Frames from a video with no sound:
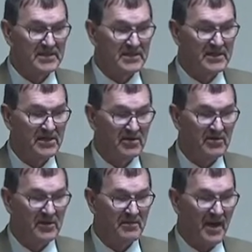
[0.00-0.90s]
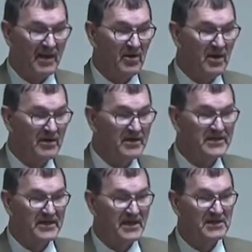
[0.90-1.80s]
You know, and the Bible clearly
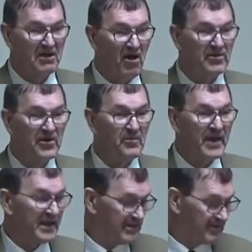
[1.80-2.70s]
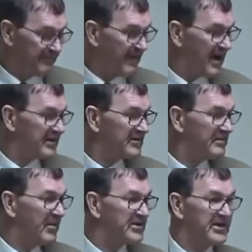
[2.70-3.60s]
says, call no man your father
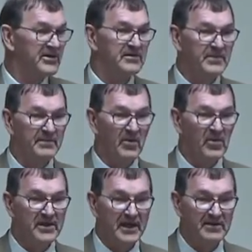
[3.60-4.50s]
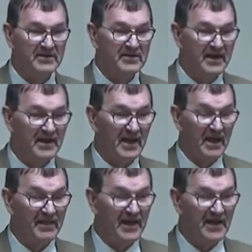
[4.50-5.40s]
upon the earth. But boy, they
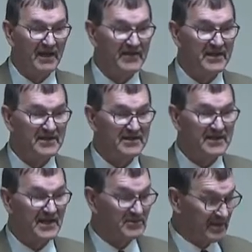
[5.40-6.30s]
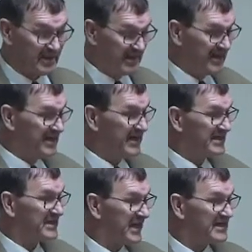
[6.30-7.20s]
love it. And that's what it
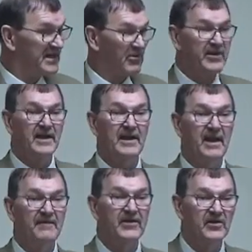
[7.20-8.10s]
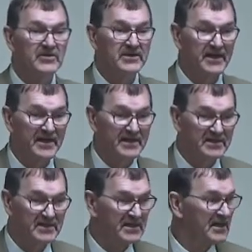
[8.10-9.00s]
says. Oh, they love those things.
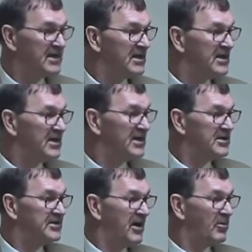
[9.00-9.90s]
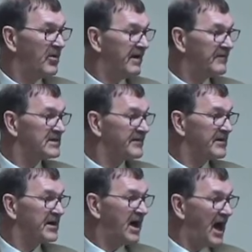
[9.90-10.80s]
No reverence for
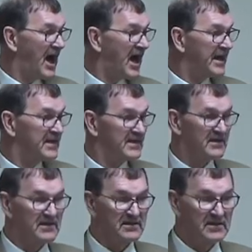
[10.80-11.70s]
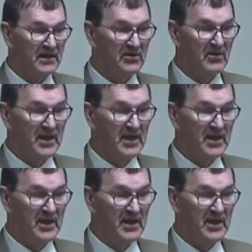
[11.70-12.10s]
God. No,